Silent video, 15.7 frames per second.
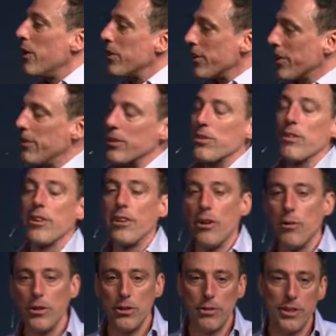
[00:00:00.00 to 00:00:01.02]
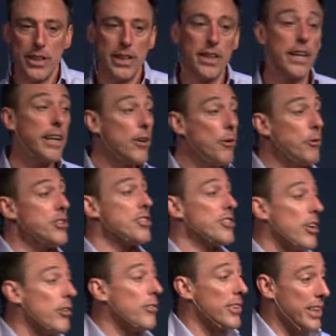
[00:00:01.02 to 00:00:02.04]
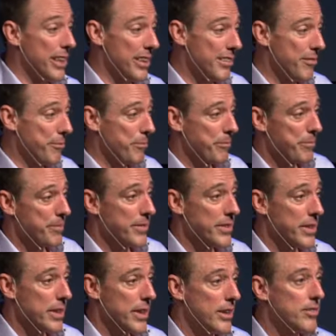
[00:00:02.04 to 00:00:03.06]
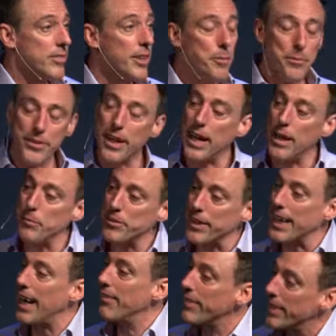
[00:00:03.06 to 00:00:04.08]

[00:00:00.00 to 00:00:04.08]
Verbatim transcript: you're going through. I know what you need, and I know what you don't need. And sometimes, like, I've